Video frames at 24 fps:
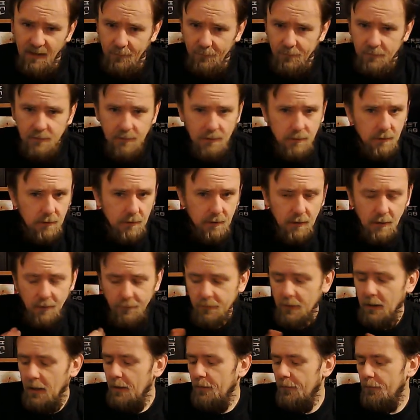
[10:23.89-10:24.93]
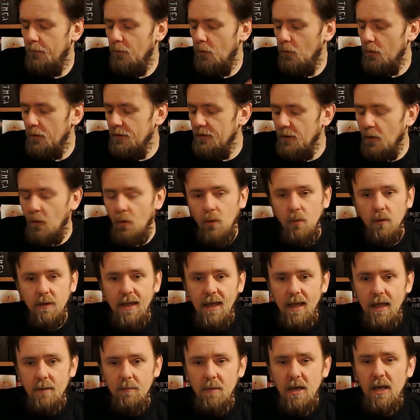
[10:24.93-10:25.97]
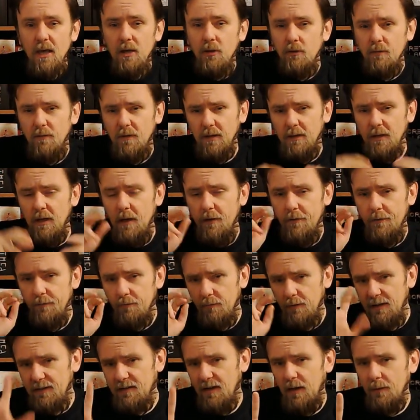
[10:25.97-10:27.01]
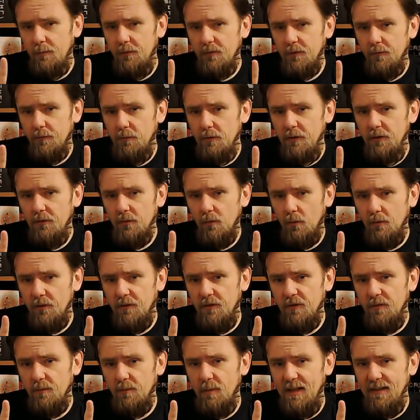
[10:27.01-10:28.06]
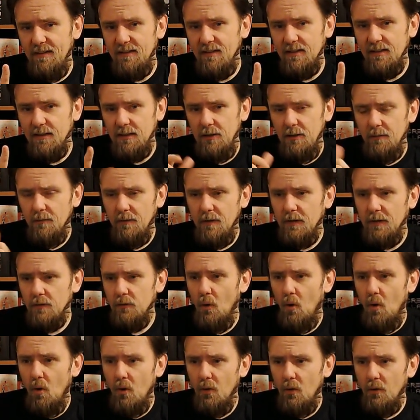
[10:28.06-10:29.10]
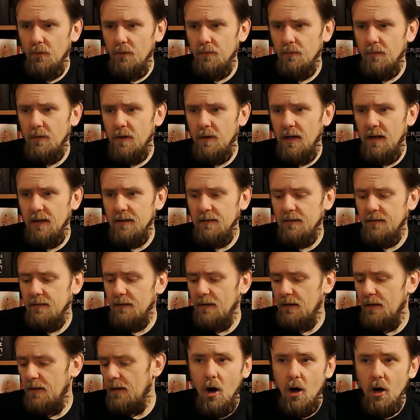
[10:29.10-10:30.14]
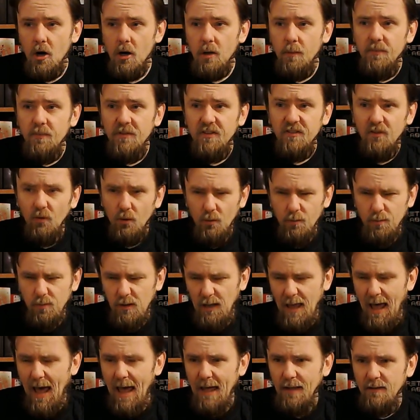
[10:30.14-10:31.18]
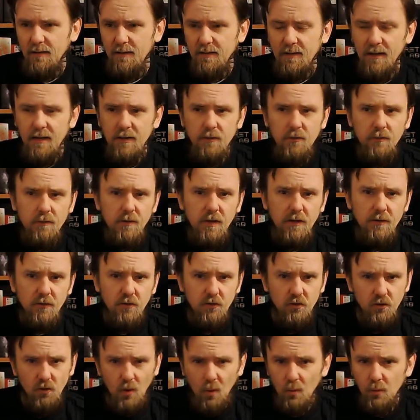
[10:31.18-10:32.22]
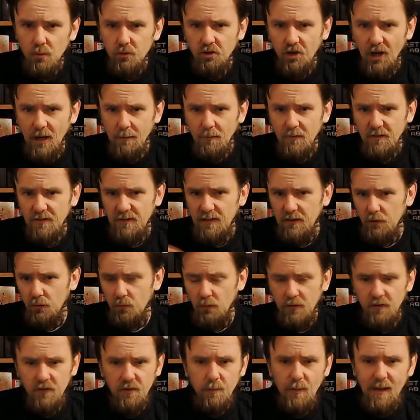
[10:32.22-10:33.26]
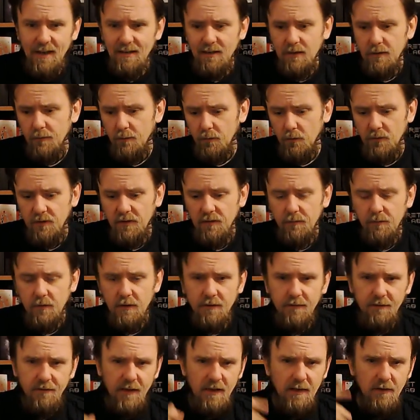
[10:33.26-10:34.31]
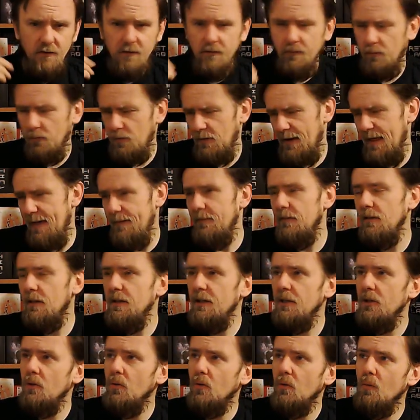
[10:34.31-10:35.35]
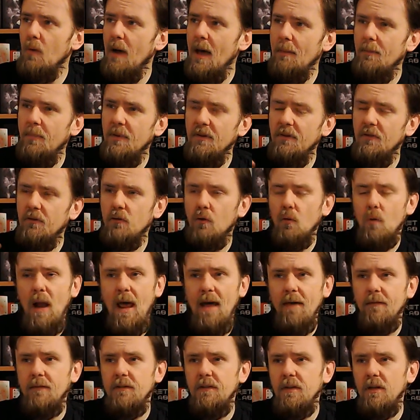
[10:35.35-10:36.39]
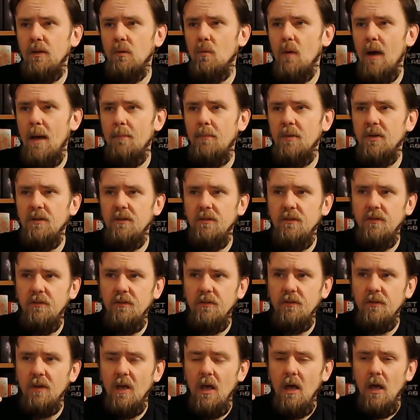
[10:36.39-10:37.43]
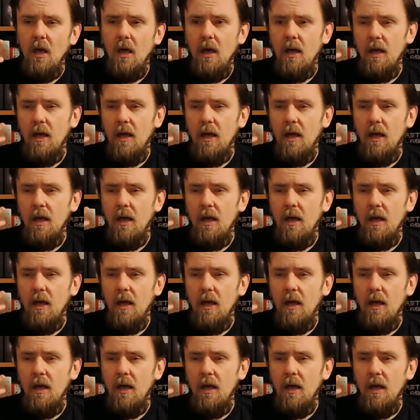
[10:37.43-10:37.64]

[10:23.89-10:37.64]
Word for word: definitely enough for the whole game. You've got three types of resources basically. You've got ore, you've got herbs or plants, and you've got the soul gems that you are spending for different things, for leveling your weapons, crafting weapons,